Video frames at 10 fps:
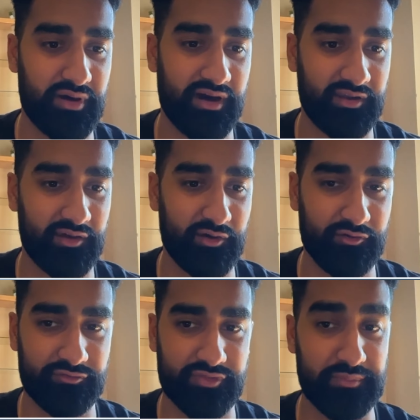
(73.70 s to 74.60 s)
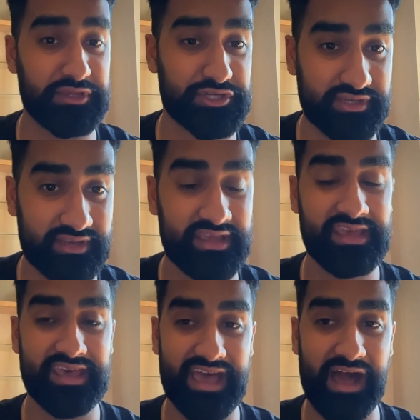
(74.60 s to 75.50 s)
part of the mission.
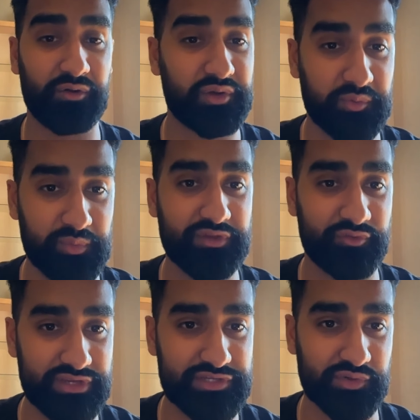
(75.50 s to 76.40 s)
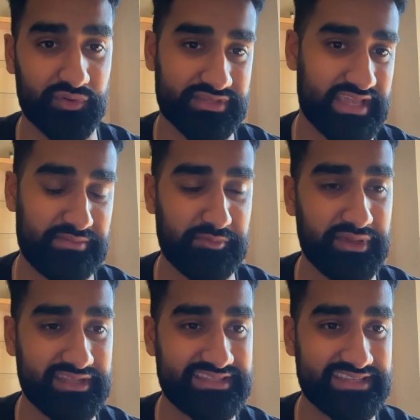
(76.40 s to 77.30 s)
How can we reshore this
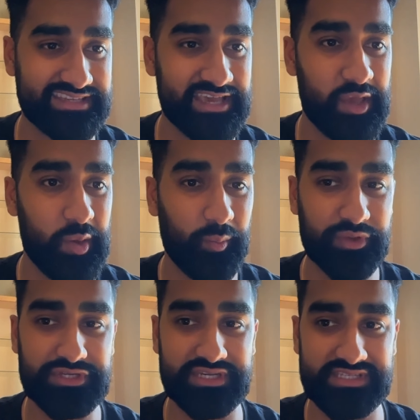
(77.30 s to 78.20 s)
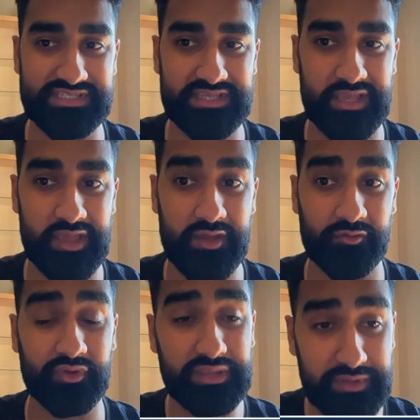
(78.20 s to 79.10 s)
capability, which has
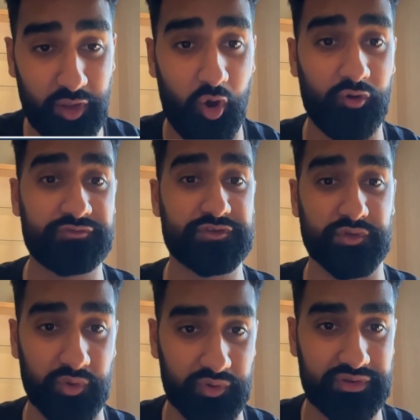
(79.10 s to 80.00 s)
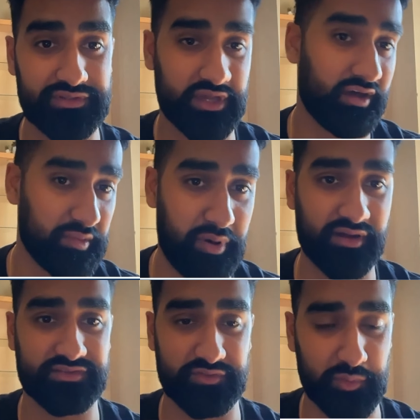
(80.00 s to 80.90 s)
really been offshored to other
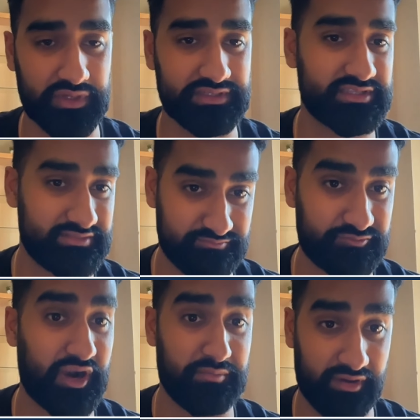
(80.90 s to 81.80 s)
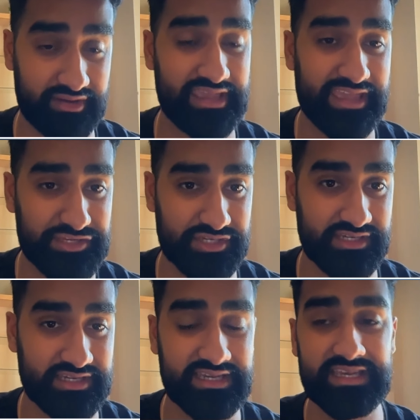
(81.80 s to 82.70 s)
parts of the world, primarily
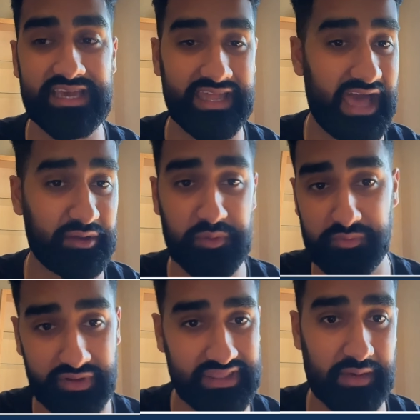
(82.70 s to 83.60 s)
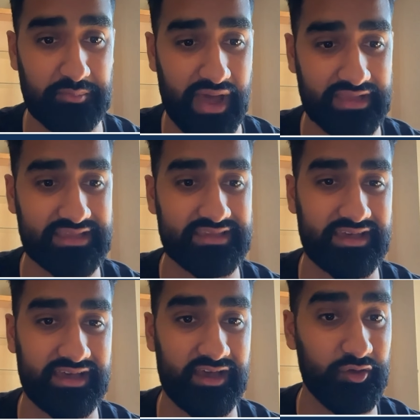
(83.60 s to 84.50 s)
Asia, and how can we bring that back
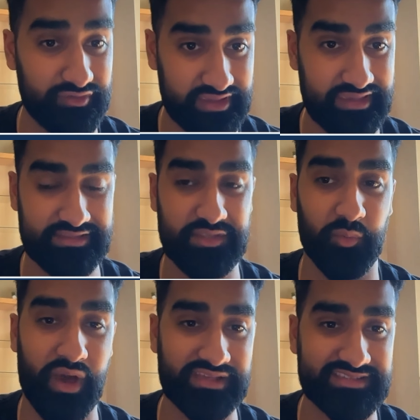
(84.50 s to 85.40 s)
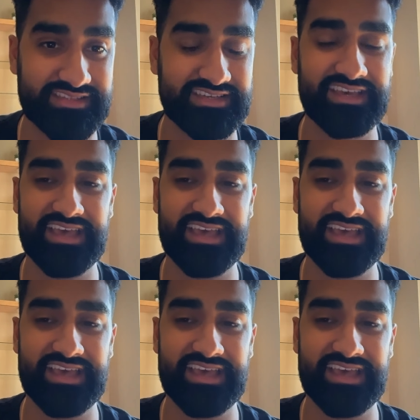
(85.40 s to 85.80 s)
over here to the West?